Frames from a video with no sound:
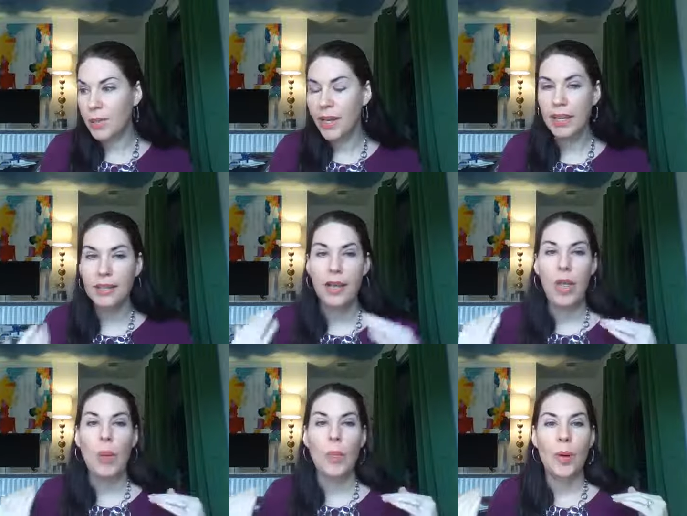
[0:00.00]
weekend,
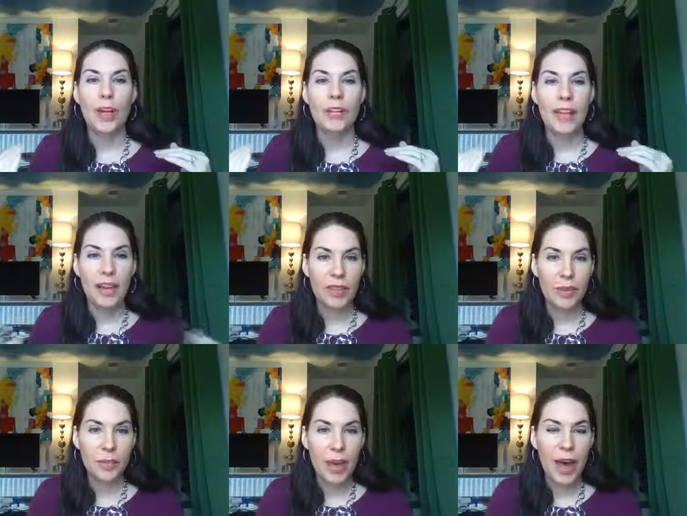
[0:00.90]
but now that
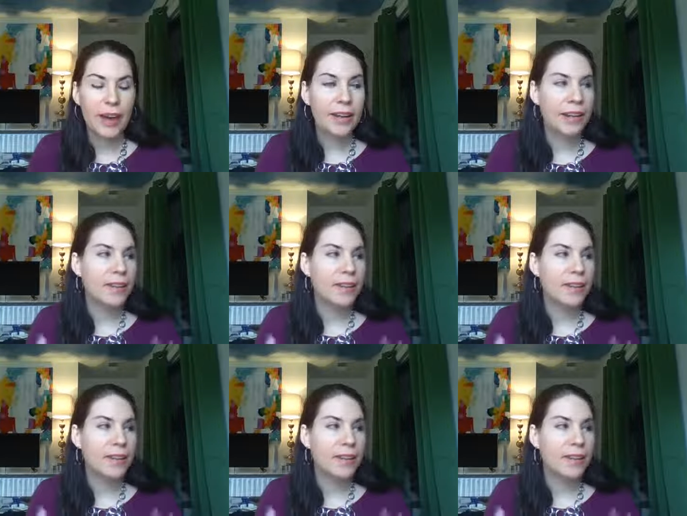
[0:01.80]
I'm back,